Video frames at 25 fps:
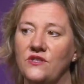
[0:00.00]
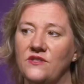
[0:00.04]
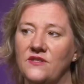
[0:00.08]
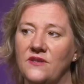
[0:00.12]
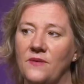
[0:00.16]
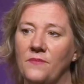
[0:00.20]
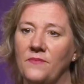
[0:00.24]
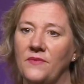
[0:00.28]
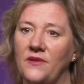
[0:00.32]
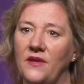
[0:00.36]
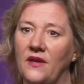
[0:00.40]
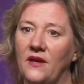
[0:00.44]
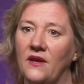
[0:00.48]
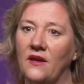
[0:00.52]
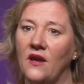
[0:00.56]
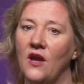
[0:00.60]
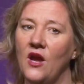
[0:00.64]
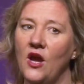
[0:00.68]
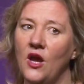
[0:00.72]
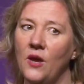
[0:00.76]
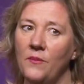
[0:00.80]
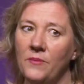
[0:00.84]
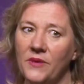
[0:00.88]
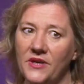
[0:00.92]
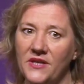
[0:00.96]
something
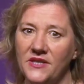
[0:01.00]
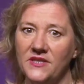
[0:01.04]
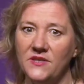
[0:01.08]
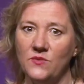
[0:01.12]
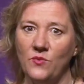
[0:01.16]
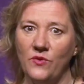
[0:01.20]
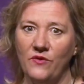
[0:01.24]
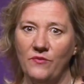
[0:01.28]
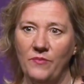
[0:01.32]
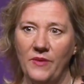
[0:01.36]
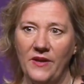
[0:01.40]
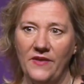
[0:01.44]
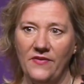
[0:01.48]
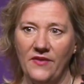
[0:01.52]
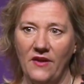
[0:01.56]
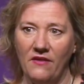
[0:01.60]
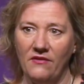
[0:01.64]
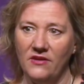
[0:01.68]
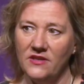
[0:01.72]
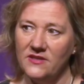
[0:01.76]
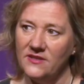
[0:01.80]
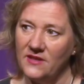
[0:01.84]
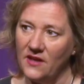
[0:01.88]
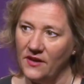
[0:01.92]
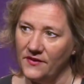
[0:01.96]
because we've been there
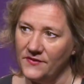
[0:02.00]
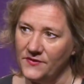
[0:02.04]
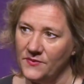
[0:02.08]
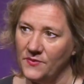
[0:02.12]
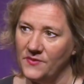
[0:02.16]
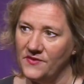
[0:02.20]
ourselves,